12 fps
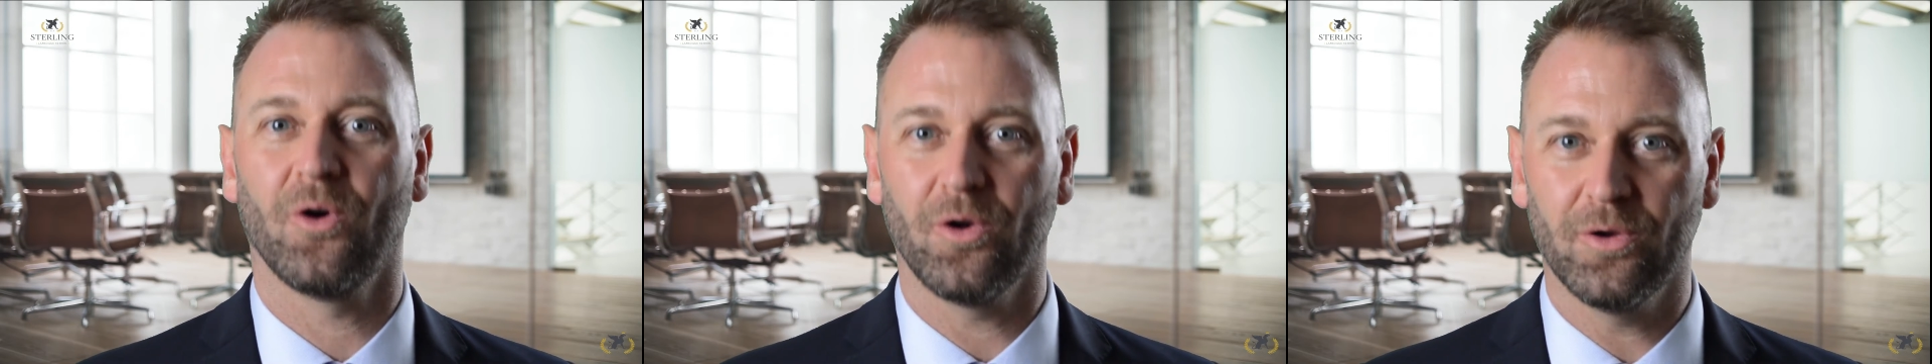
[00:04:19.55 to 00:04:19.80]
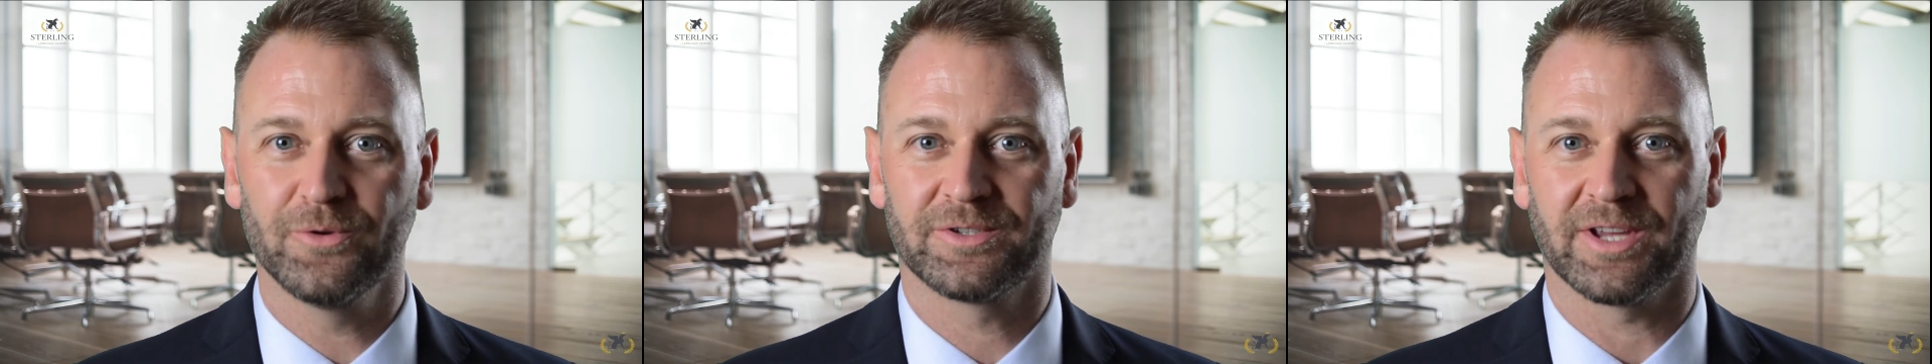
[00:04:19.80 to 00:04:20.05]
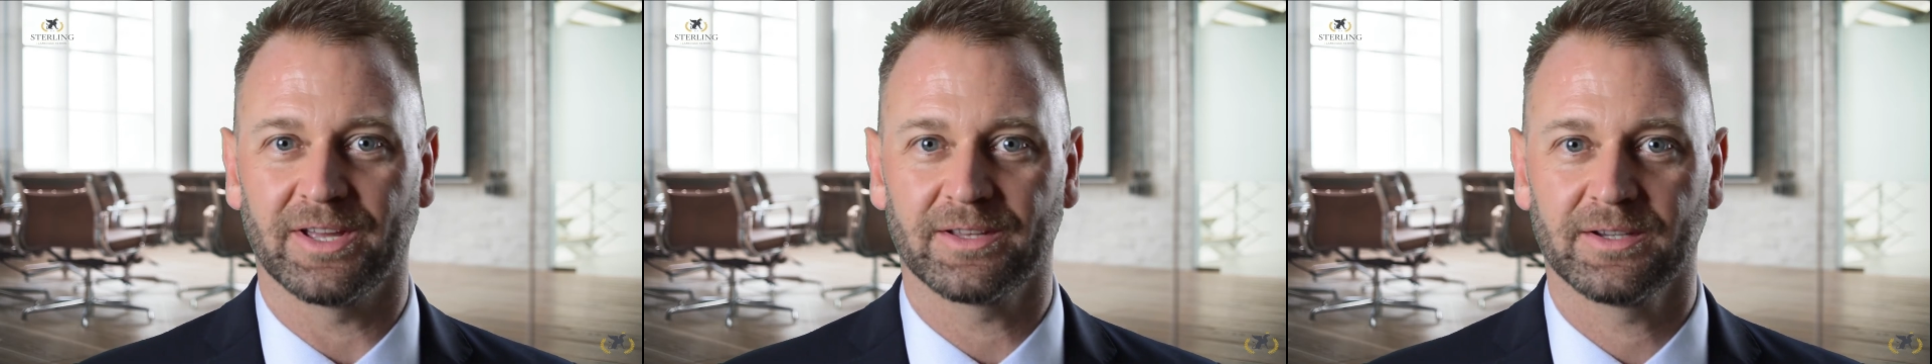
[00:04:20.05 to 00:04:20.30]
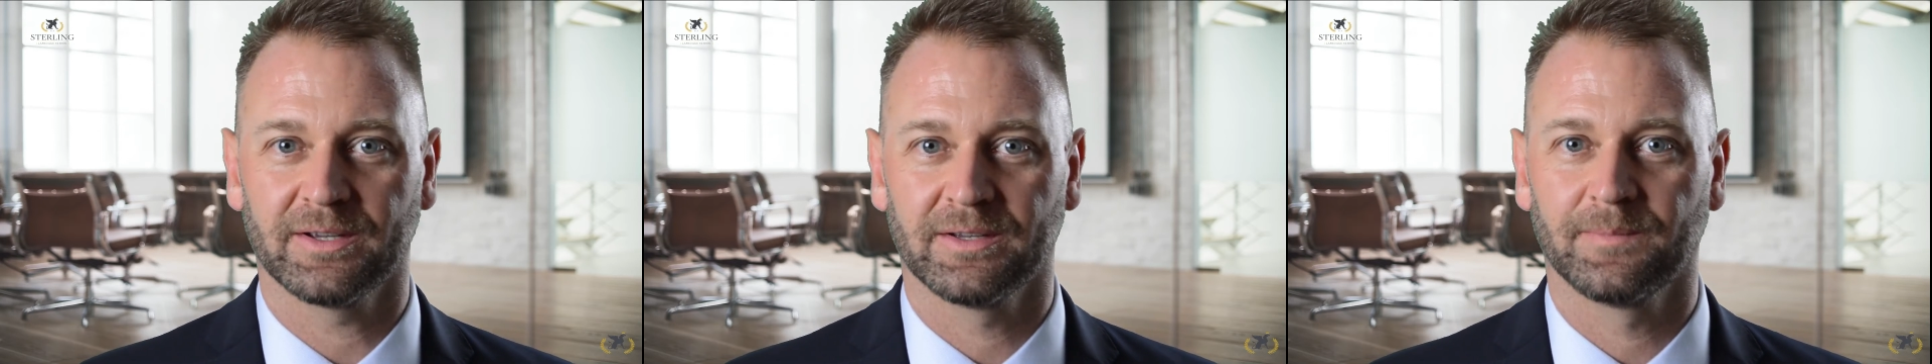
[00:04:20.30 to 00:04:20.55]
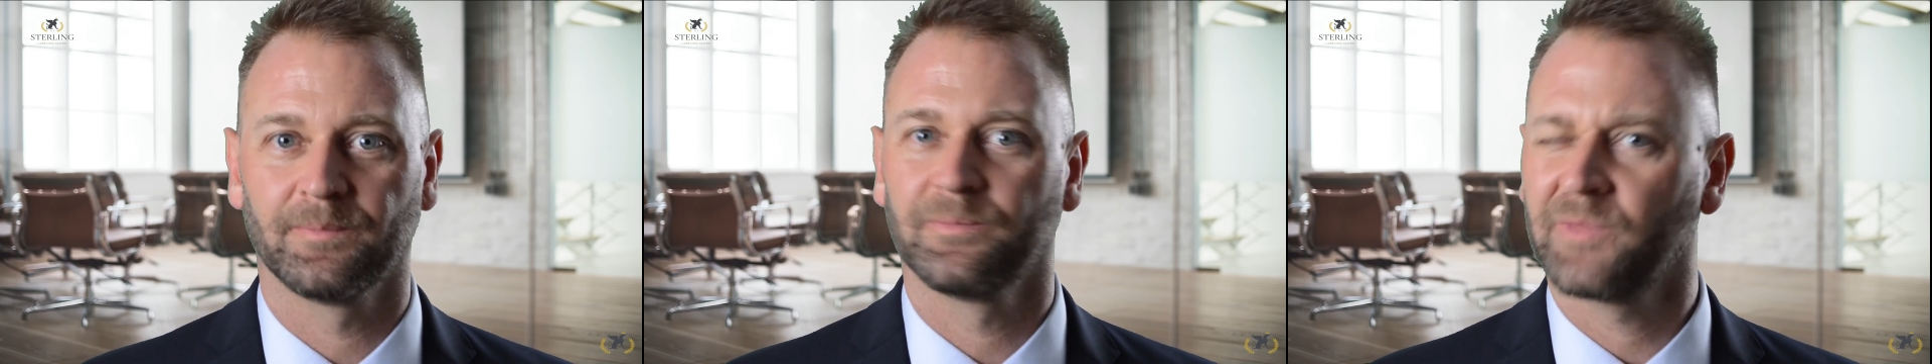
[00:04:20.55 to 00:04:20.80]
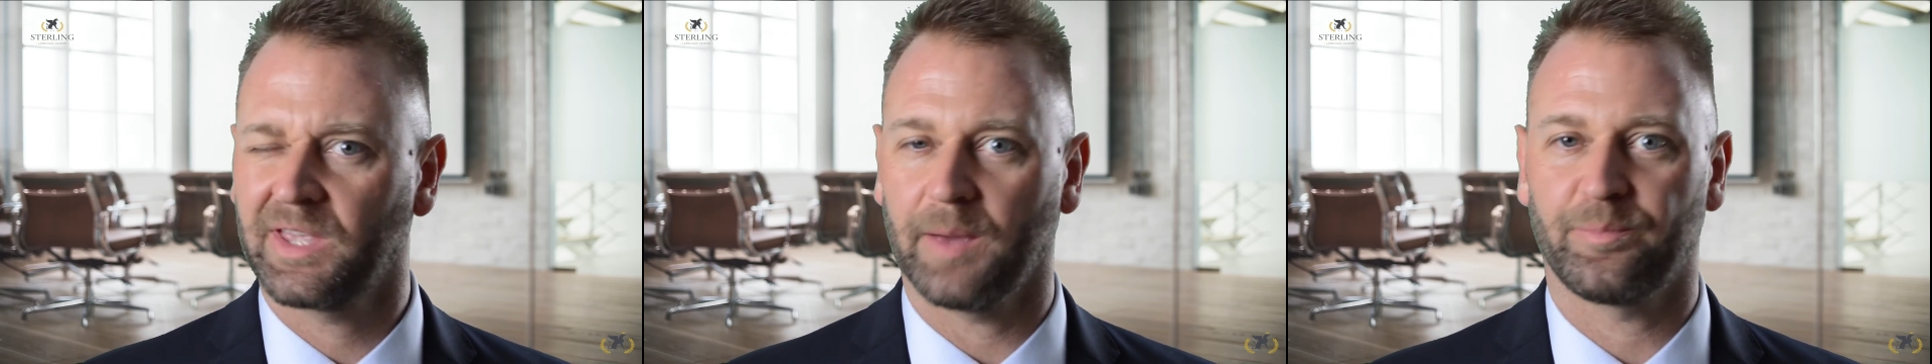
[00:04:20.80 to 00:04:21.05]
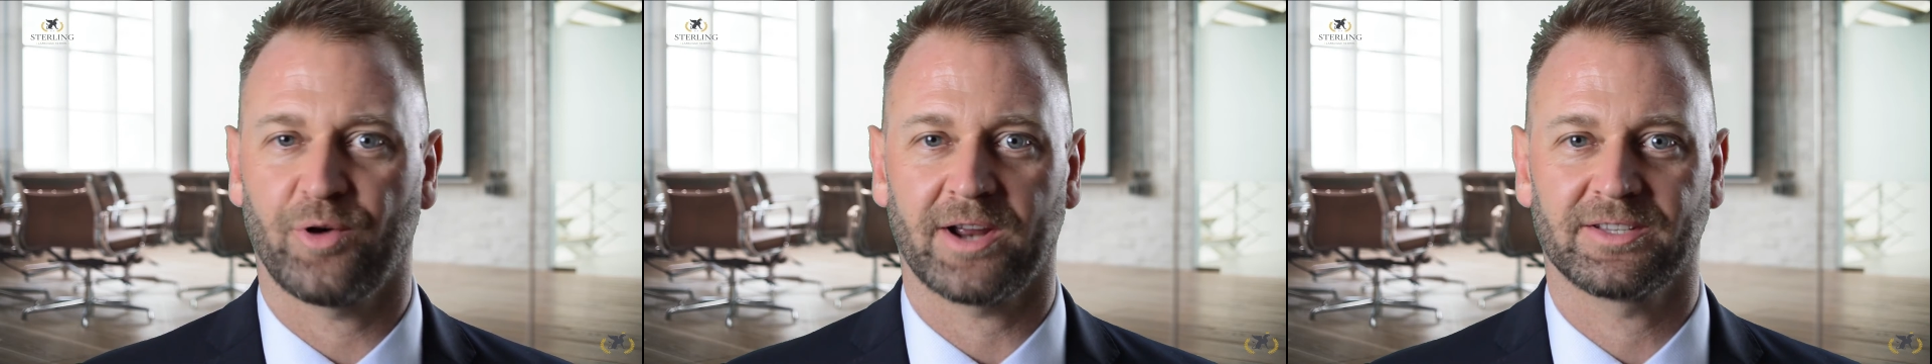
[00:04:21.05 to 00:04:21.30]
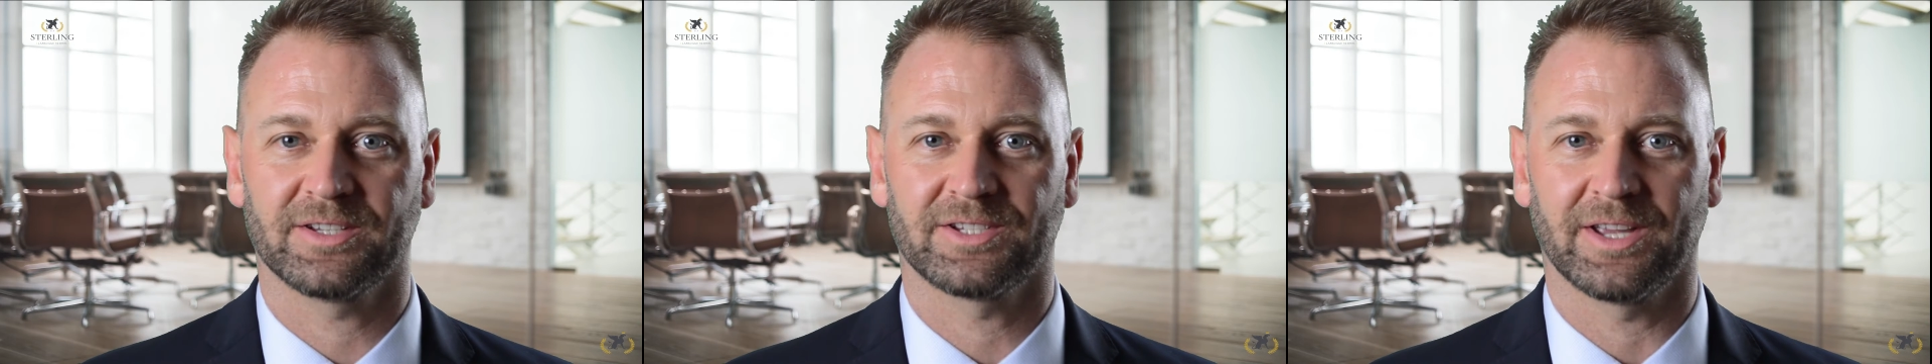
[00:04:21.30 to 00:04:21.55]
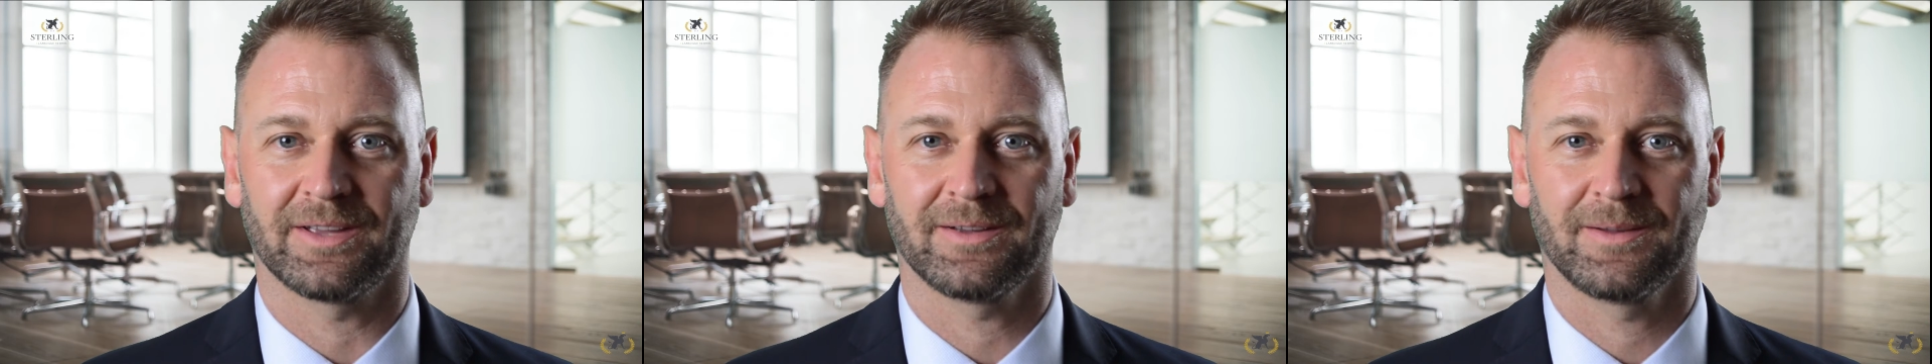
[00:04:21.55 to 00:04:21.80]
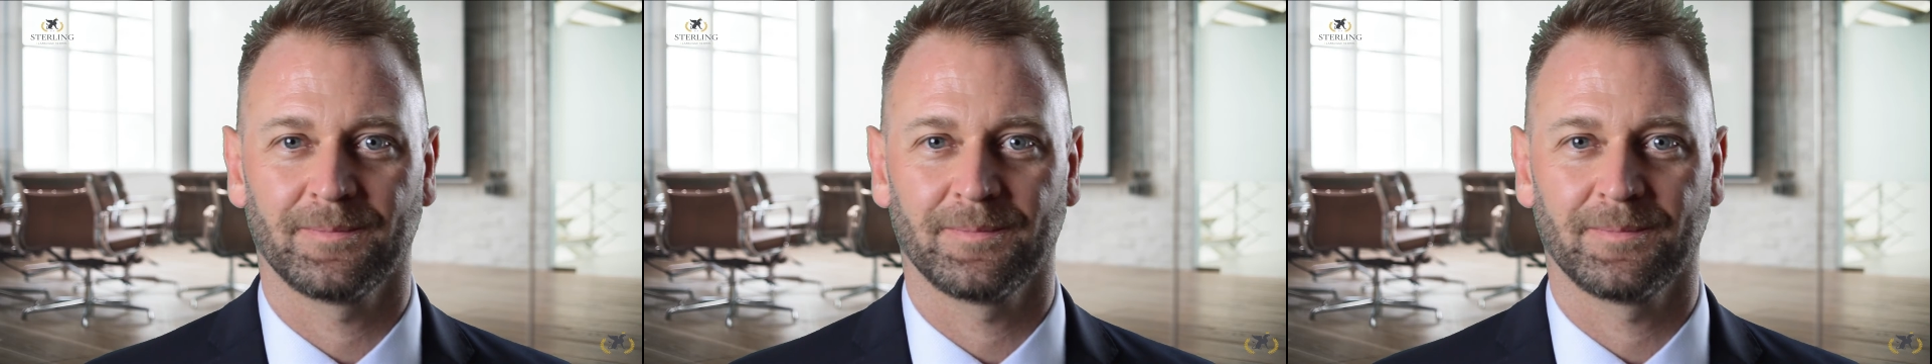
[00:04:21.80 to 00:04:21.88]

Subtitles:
lose it. Get practicing.